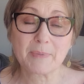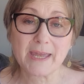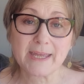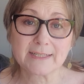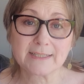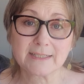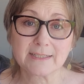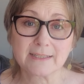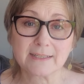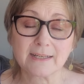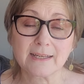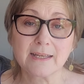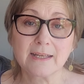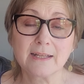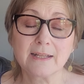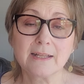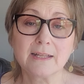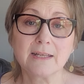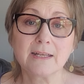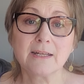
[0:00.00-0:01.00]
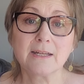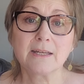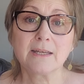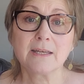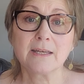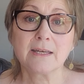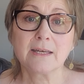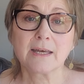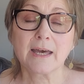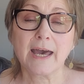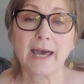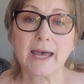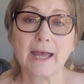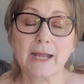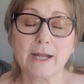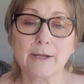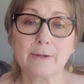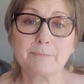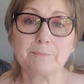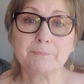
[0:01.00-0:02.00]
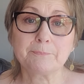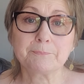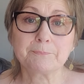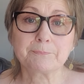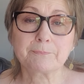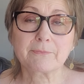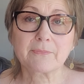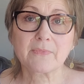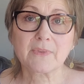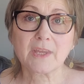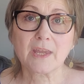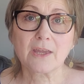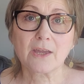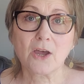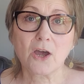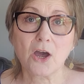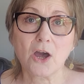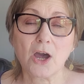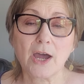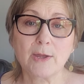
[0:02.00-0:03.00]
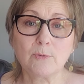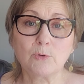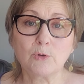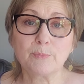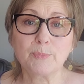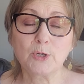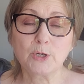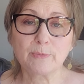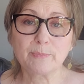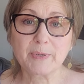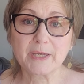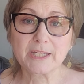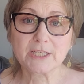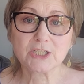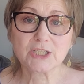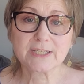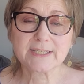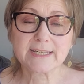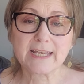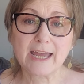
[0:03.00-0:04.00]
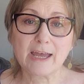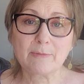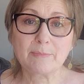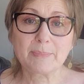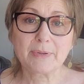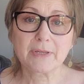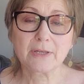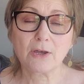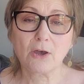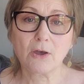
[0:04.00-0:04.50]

pattern. I will put pictures up.